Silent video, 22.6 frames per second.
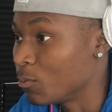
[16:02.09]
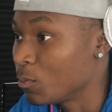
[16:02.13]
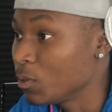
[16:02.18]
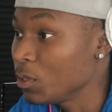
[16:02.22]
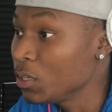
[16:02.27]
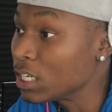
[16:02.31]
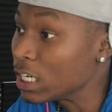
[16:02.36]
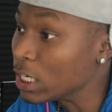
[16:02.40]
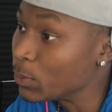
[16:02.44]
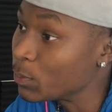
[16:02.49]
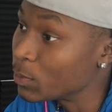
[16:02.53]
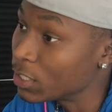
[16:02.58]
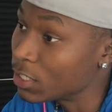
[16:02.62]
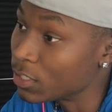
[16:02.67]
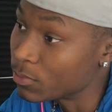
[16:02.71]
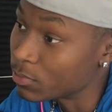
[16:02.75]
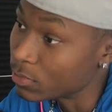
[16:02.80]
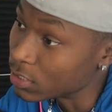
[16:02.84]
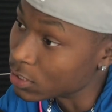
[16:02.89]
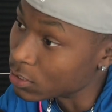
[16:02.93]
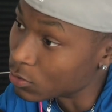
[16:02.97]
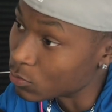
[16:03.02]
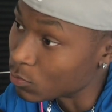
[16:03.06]
We coming
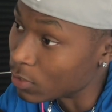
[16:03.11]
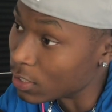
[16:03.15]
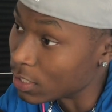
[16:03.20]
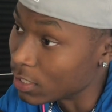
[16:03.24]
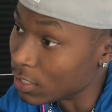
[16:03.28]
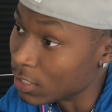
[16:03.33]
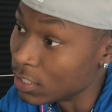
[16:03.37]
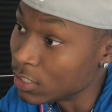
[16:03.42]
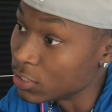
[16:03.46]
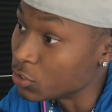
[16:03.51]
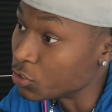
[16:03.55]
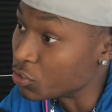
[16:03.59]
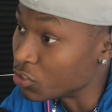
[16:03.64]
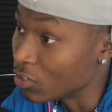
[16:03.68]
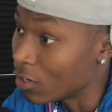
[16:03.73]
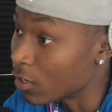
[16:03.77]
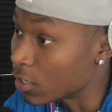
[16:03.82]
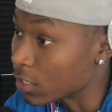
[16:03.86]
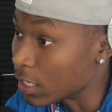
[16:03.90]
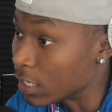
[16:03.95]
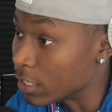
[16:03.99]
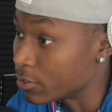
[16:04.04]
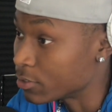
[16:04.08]
up this way. It's
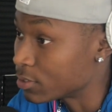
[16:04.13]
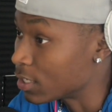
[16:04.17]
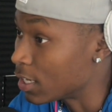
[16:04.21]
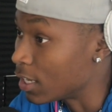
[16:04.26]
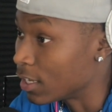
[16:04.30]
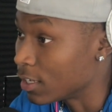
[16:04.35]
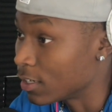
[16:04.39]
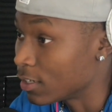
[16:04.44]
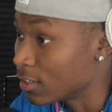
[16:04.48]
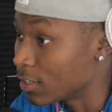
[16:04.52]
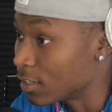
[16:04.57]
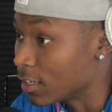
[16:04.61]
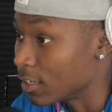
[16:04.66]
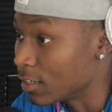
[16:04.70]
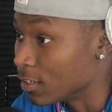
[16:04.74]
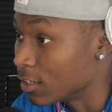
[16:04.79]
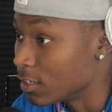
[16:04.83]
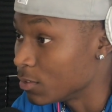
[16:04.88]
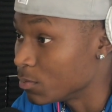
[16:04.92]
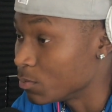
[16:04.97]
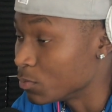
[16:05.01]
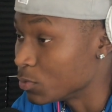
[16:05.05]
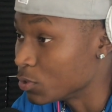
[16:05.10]
dark outside. It ain't
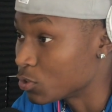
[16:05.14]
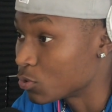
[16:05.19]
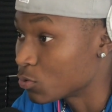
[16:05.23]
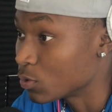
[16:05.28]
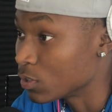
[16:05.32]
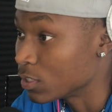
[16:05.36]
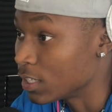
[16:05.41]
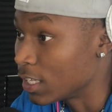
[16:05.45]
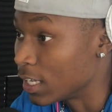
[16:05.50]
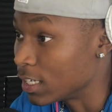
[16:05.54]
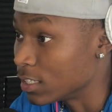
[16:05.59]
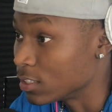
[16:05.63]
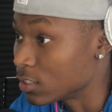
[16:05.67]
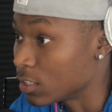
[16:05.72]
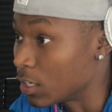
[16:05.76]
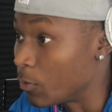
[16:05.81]
nothing but street lights.